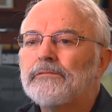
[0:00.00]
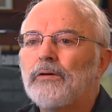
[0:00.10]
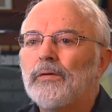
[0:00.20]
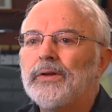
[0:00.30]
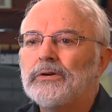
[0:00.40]

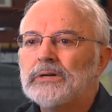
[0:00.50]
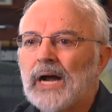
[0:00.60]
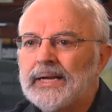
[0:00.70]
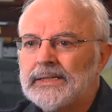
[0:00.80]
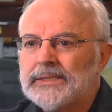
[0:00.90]
for the
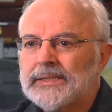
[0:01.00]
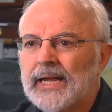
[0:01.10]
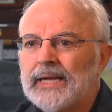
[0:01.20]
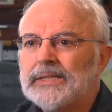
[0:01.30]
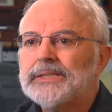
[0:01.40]
United
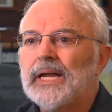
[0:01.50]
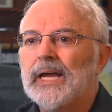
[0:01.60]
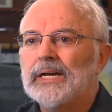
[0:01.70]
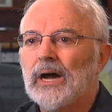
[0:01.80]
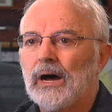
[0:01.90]
States
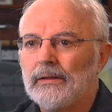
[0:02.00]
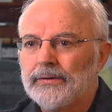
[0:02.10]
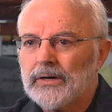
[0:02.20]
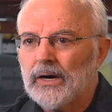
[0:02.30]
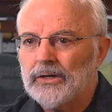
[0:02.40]
and
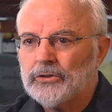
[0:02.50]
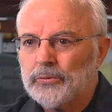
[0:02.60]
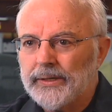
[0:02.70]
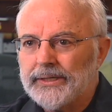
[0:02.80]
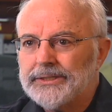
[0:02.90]
other
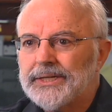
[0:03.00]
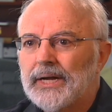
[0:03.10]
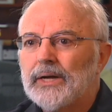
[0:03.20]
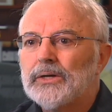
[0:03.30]
countries